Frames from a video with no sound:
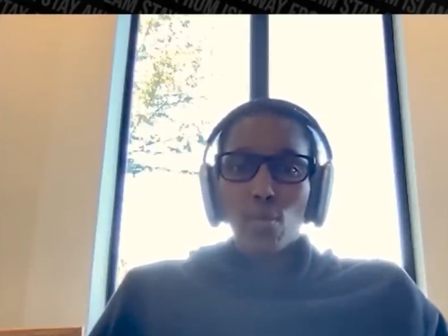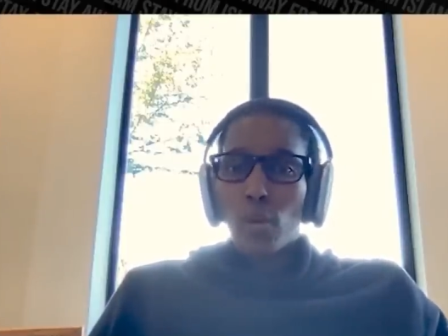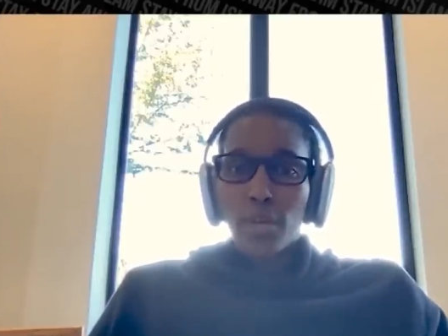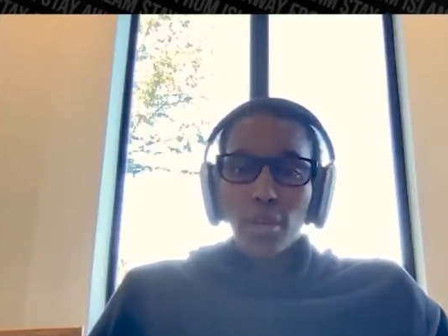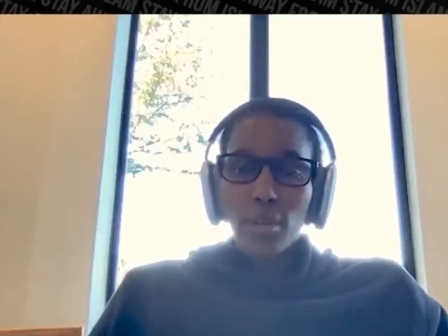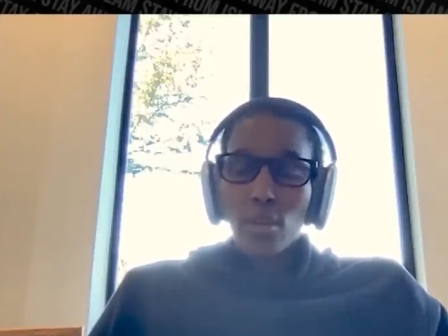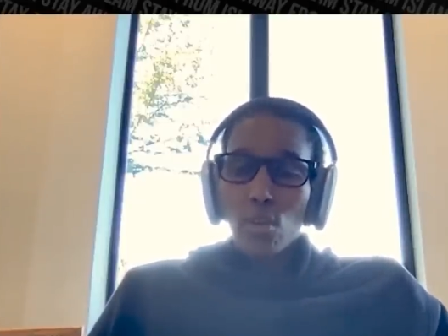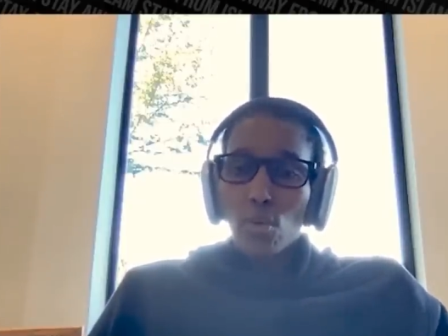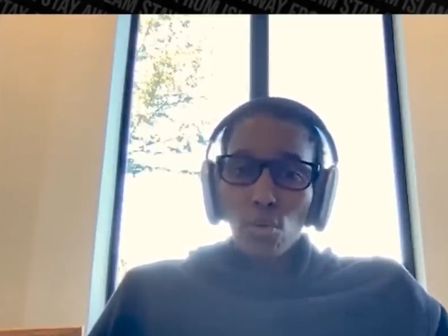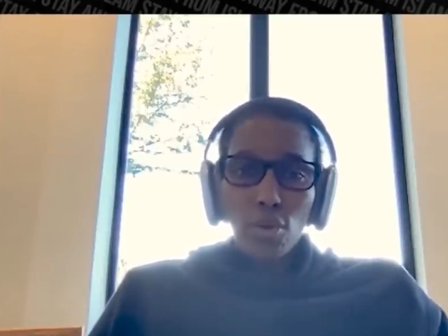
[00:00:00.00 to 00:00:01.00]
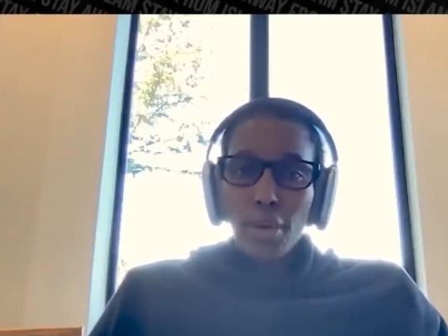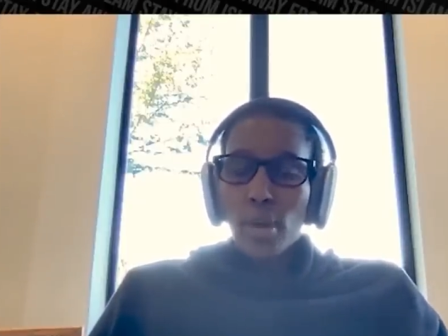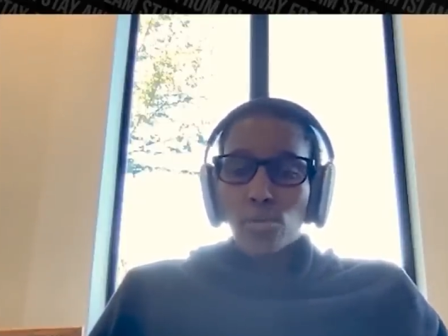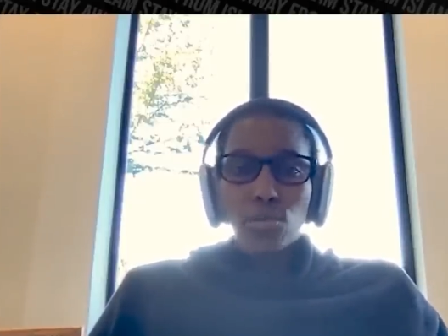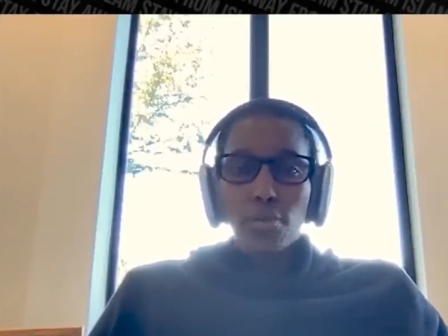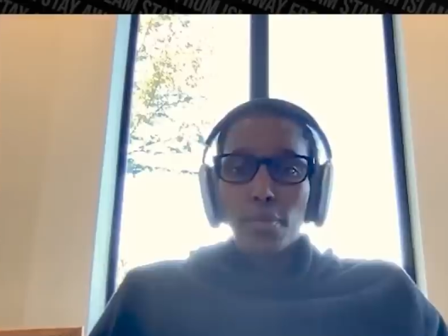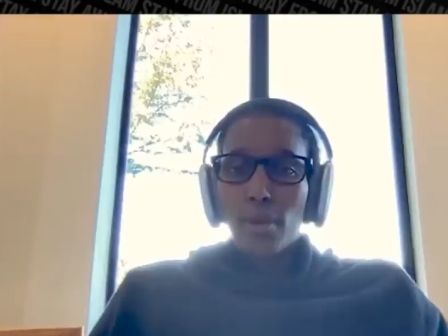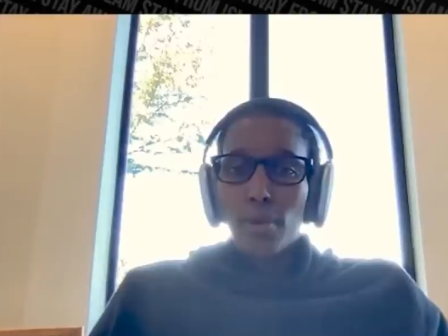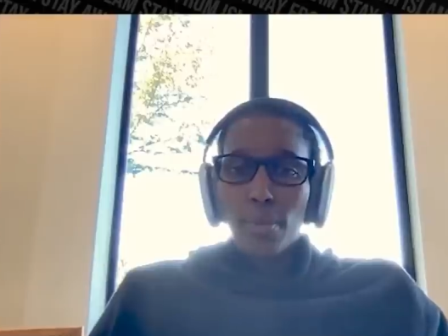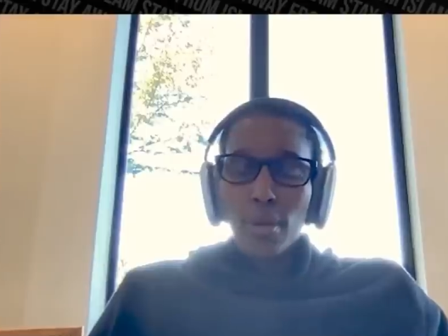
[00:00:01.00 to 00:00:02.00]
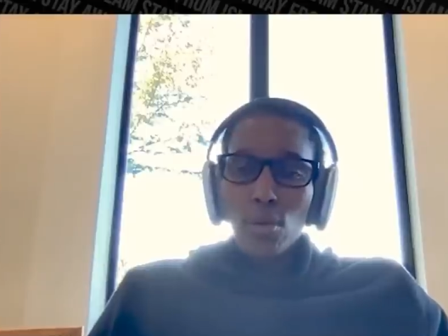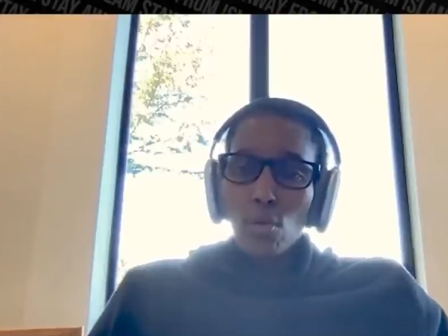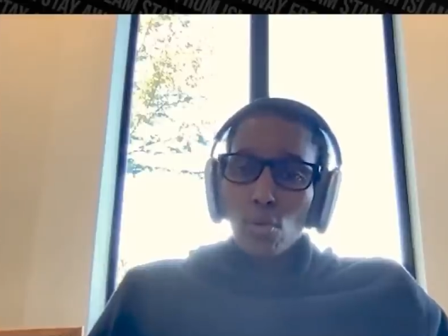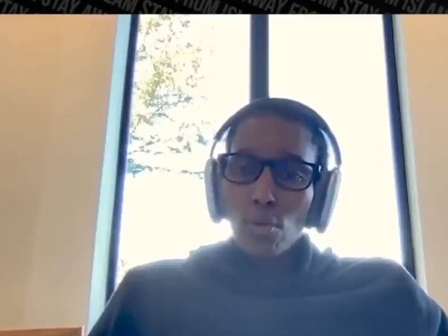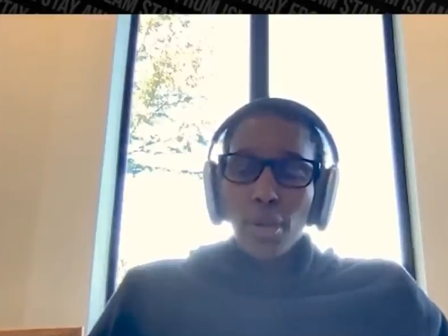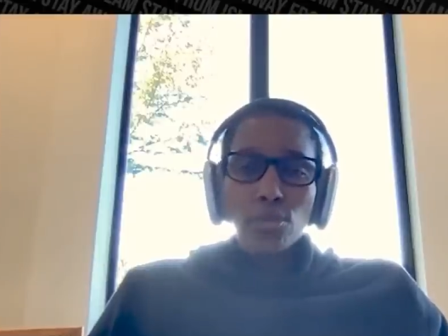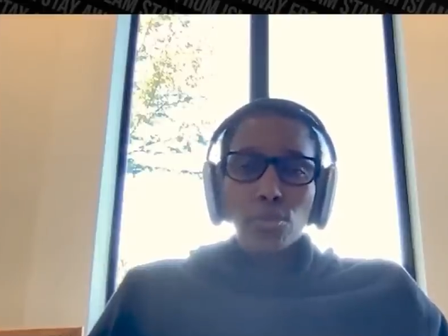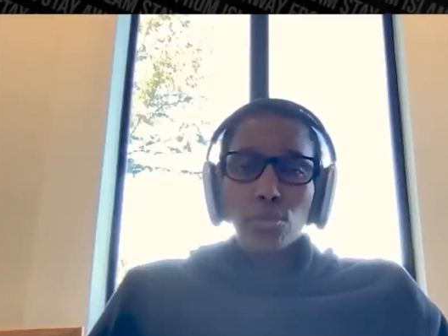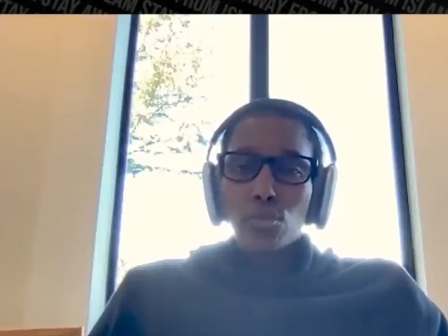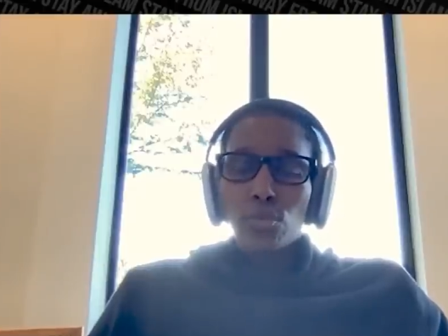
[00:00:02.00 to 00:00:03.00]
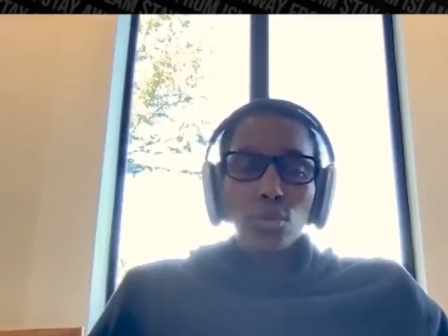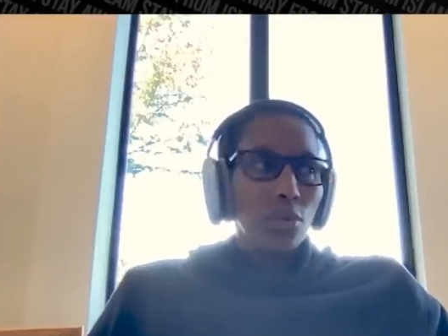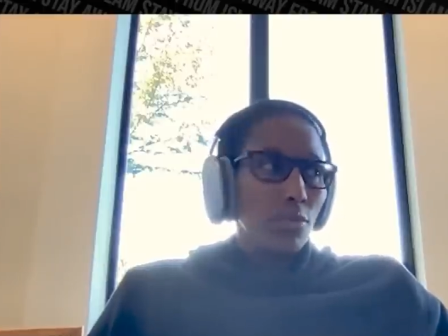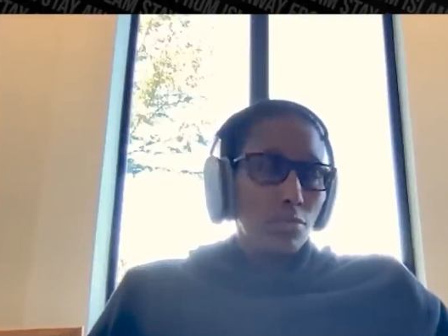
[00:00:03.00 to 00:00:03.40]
from working or going out to the pub or going out to,